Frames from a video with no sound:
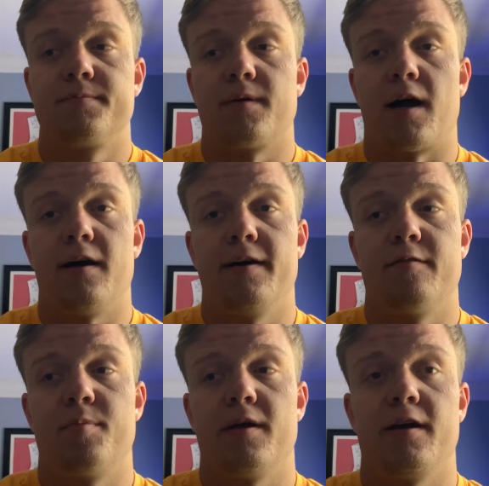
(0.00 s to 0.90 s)
I'll have
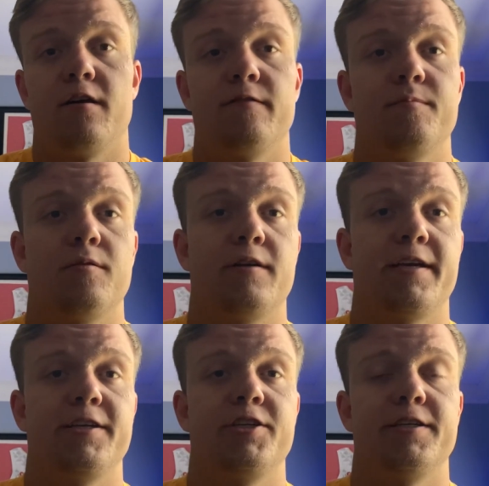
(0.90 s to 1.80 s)
a playoff
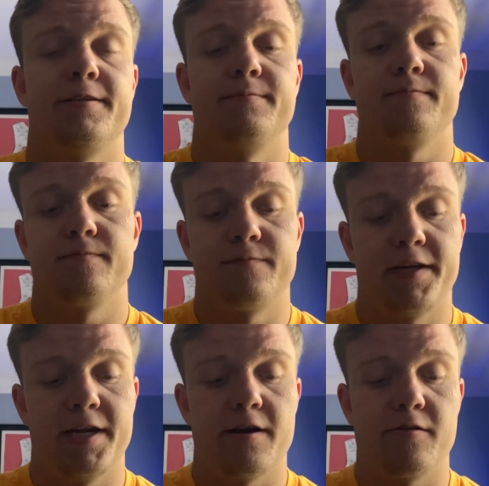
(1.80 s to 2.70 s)
prediction
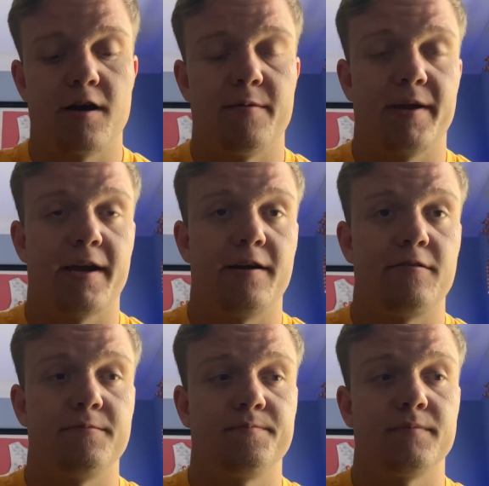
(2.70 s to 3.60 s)
video coming
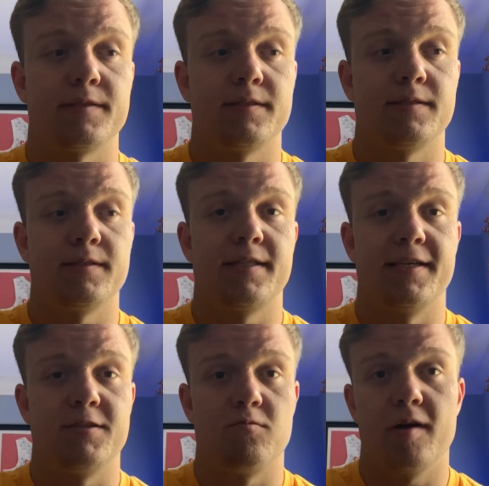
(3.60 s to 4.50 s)
out
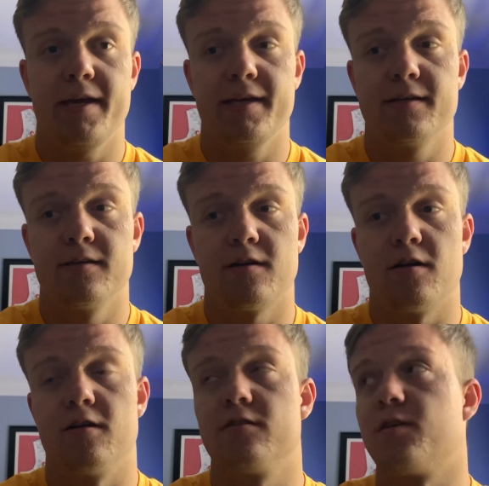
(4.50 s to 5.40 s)
this week
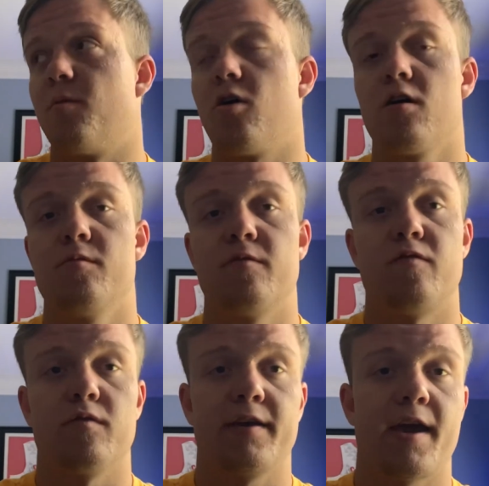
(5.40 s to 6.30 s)
or tomorrow
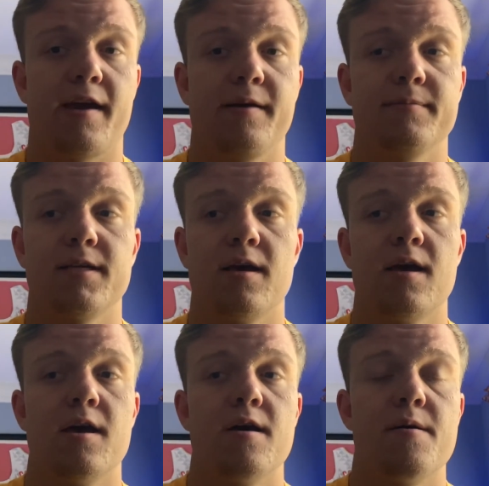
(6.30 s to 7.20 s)
before the games.
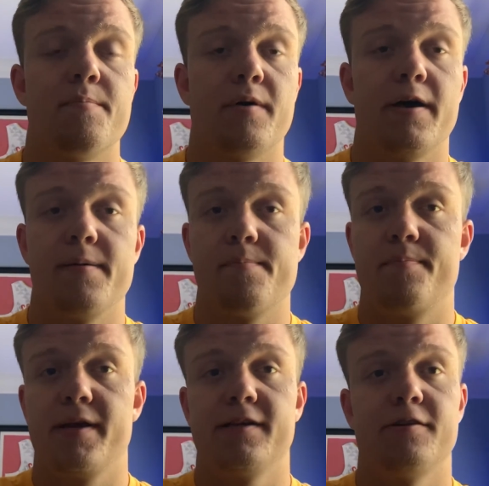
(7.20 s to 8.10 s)
But
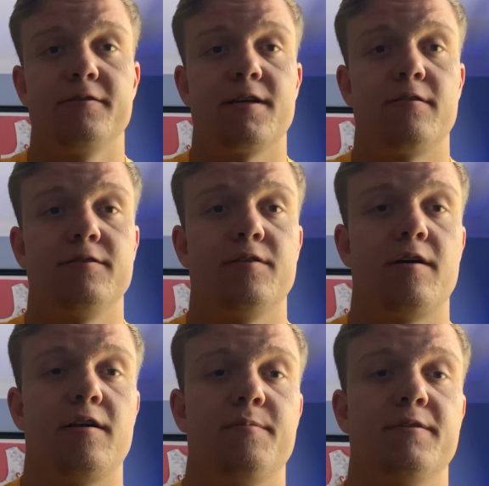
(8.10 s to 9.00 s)
big news going to
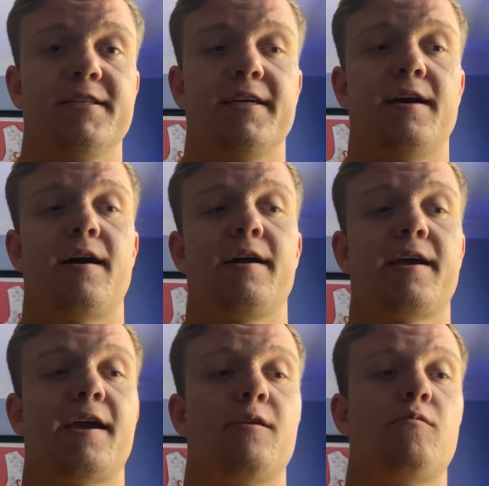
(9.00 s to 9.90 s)
100%. I
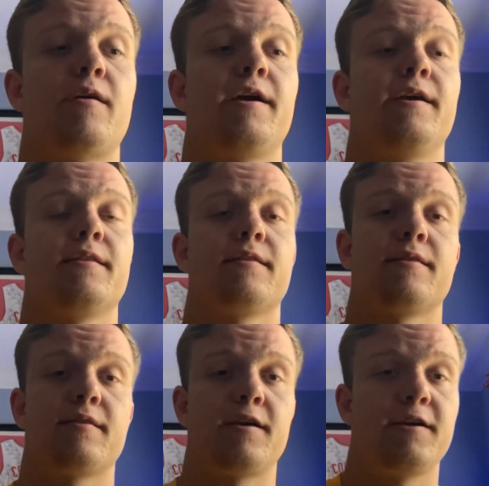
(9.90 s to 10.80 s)
can't wait.
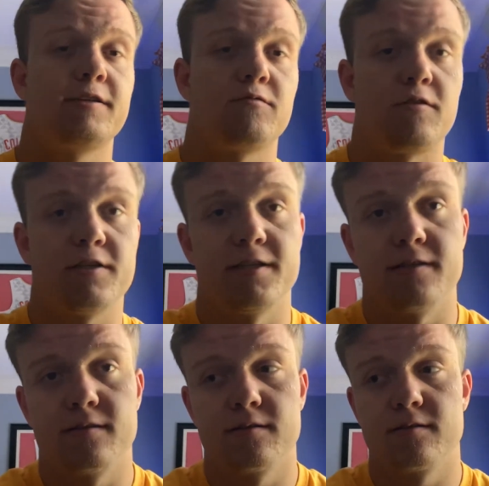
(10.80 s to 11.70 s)
Thank you guys for
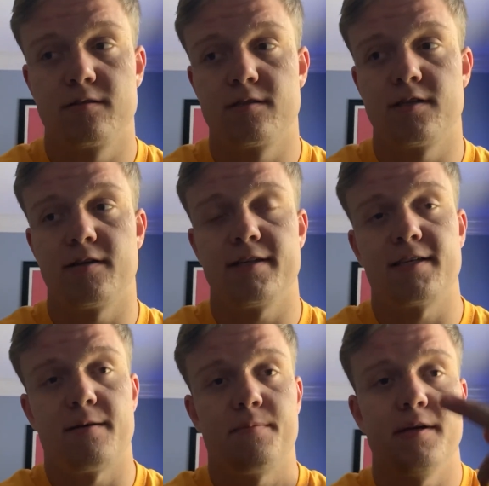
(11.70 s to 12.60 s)
watching. Till next
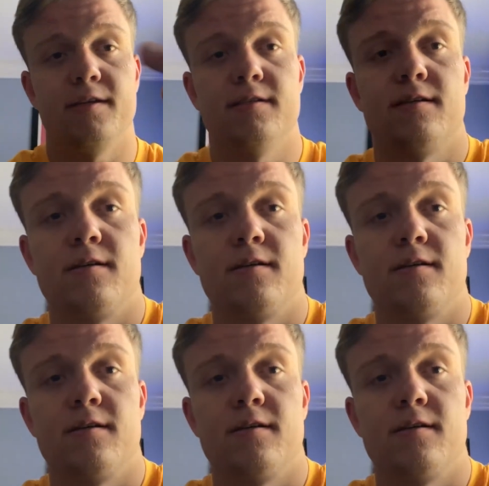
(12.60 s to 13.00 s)
time, peace.